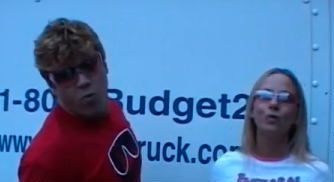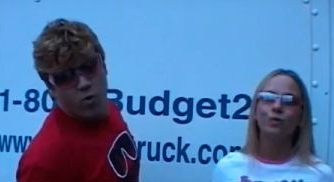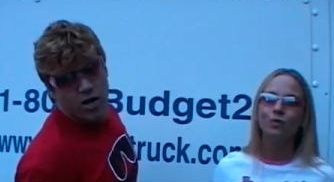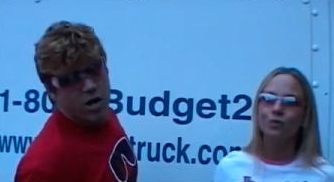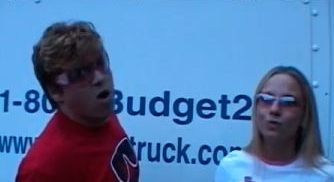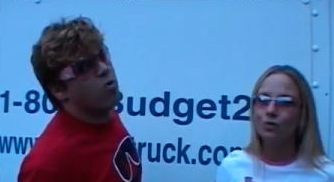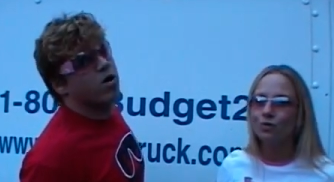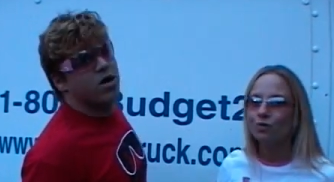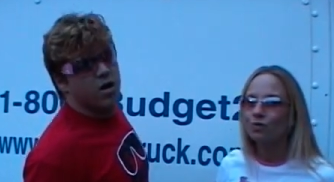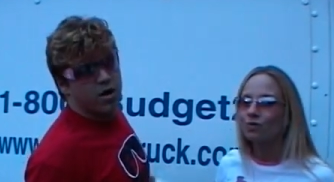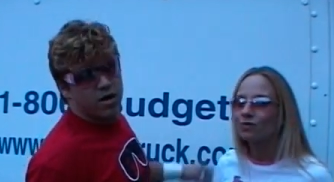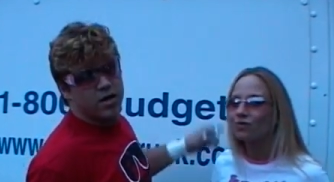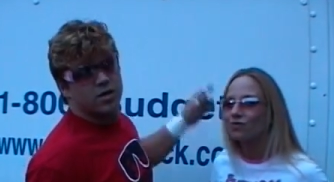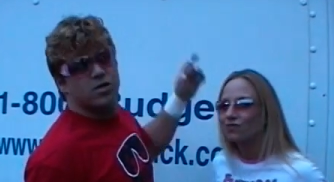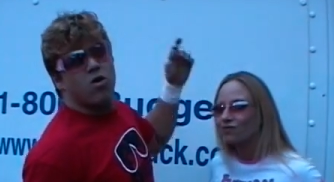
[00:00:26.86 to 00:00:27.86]
Speaker 1: we know we're good
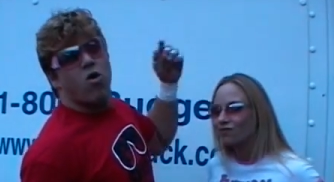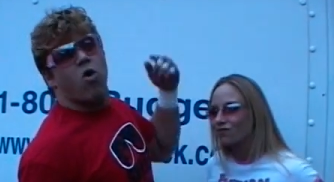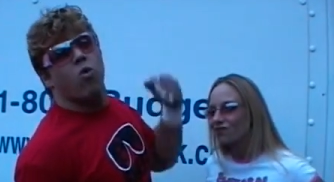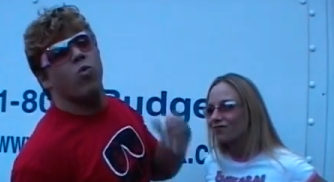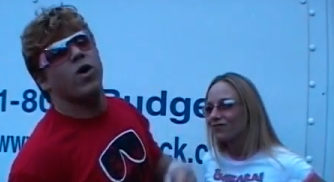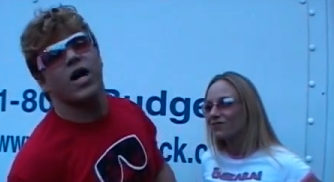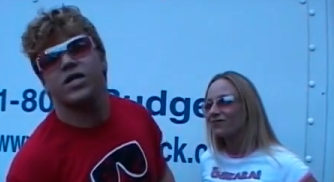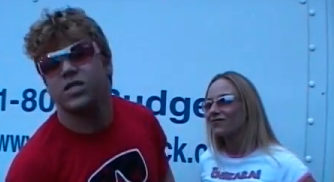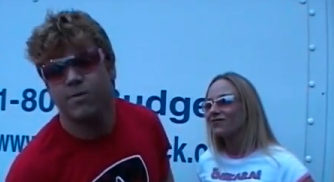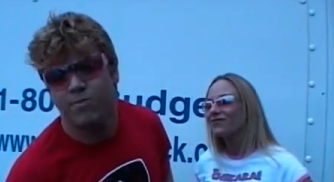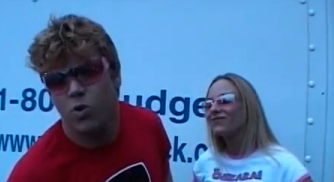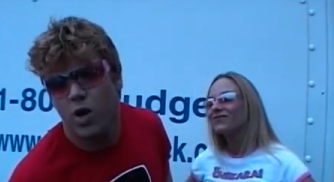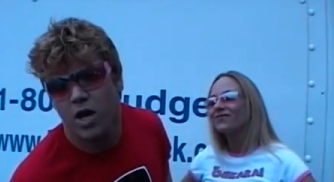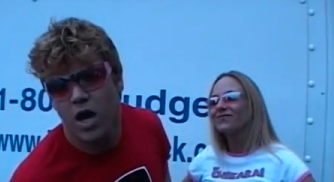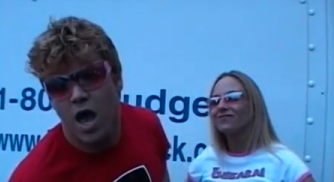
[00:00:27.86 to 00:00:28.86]
because we got something
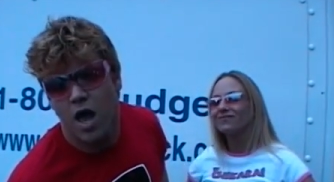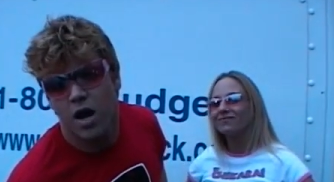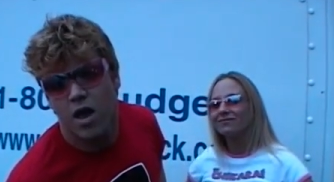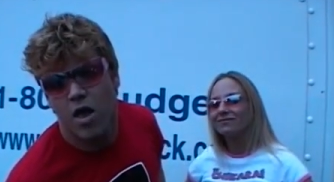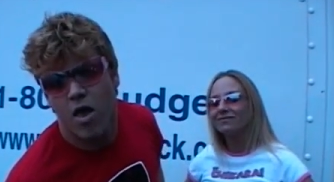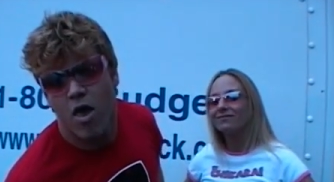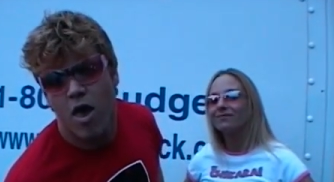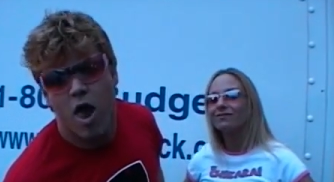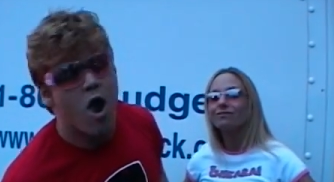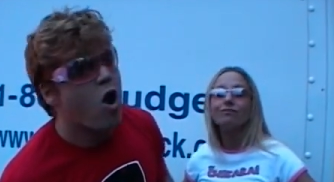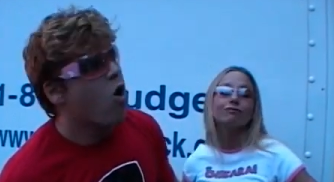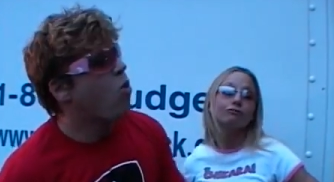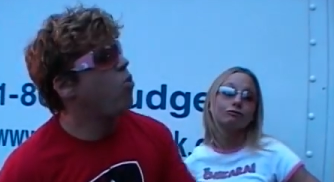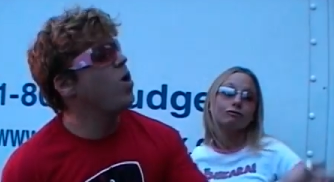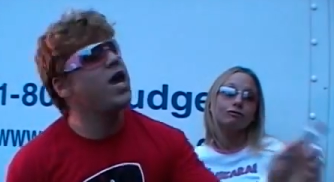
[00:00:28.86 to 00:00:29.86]
you ain't got.
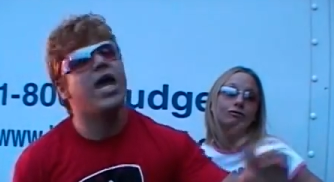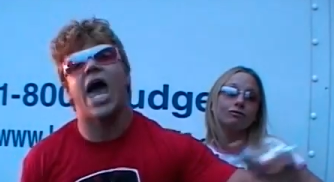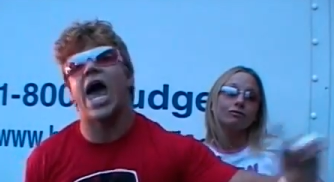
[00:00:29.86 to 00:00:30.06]
We